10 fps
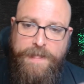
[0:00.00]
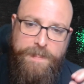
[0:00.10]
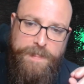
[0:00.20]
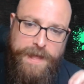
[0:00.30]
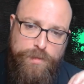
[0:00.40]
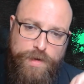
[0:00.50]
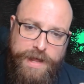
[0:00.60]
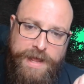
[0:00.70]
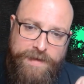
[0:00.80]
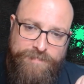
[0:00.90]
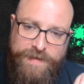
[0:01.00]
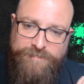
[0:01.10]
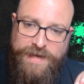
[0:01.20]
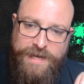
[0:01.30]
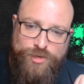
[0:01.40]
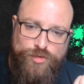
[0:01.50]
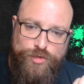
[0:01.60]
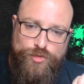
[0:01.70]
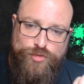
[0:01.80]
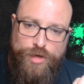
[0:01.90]
they want to have that financial
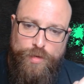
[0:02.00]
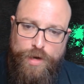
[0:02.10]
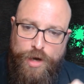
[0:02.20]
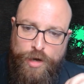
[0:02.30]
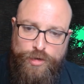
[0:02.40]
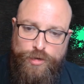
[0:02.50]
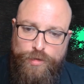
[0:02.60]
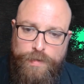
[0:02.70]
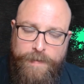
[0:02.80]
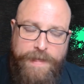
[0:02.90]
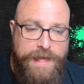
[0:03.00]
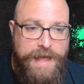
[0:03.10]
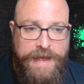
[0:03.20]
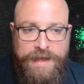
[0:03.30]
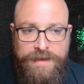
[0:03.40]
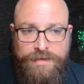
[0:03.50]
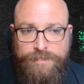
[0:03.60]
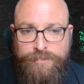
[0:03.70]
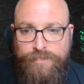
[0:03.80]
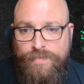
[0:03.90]
control on you.
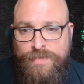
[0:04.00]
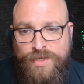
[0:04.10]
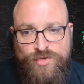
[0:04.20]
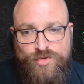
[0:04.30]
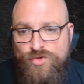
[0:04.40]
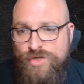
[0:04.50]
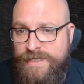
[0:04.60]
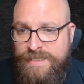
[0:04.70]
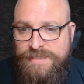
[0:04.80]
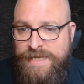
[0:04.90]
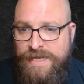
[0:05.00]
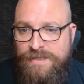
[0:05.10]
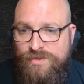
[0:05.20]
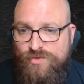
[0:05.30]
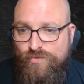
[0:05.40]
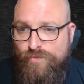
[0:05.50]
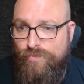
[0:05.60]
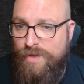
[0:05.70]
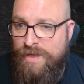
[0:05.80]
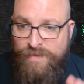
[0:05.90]
And this usually extends
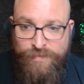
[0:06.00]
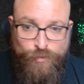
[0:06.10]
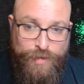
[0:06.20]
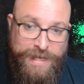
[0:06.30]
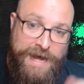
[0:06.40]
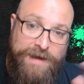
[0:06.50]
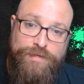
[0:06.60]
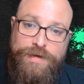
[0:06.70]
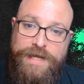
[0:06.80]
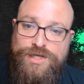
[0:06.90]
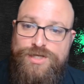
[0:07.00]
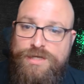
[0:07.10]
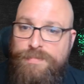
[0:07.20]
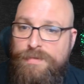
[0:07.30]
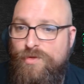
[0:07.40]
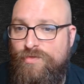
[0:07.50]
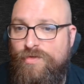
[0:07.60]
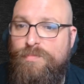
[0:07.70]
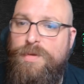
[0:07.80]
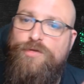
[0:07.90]
even if you get out of the relationship and moves
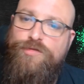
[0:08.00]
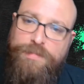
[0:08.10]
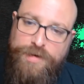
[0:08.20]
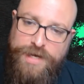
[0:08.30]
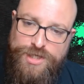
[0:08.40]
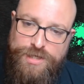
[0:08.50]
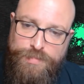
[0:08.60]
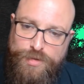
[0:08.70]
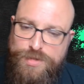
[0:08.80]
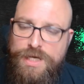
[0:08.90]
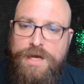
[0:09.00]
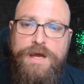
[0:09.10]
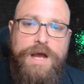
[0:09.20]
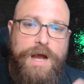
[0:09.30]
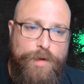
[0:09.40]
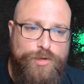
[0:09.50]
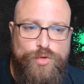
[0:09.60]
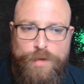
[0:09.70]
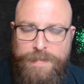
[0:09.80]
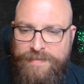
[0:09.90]
into post-separation abuse. I won't
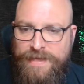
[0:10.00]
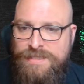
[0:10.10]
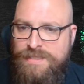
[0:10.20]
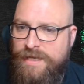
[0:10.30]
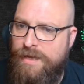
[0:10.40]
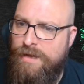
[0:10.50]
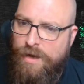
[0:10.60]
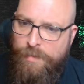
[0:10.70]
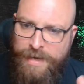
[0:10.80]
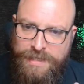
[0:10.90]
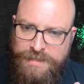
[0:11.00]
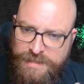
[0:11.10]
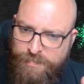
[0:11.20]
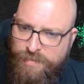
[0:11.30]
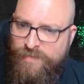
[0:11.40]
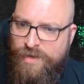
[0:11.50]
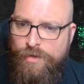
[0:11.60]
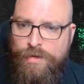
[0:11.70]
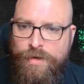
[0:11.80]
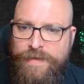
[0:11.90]
talk about that today. I'll make a separate
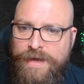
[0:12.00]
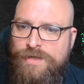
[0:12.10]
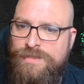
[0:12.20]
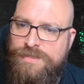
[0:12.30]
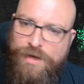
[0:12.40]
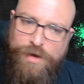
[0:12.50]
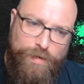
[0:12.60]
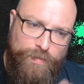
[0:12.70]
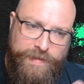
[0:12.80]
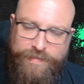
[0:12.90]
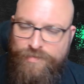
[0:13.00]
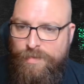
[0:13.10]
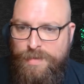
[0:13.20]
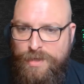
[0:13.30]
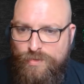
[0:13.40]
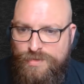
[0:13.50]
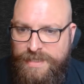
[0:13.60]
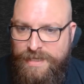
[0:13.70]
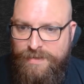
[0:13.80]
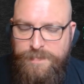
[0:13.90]
video on that because it's a whole nother topic
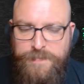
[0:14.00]
altogether.